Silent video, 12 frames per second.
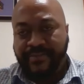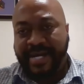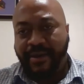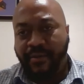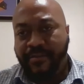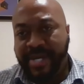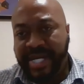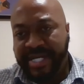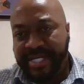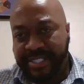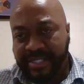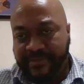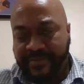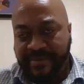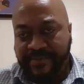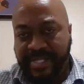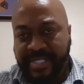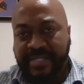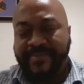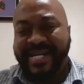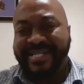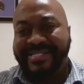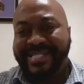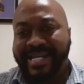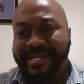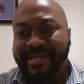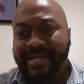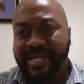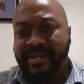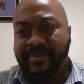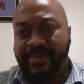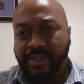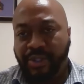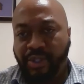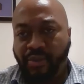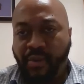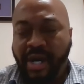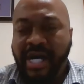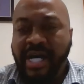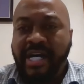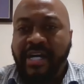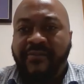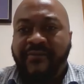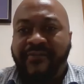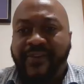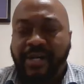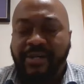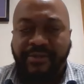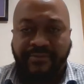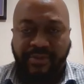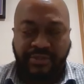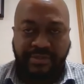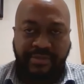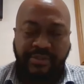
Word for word: by obeying his commandments, by taking care of those who are vulnerable,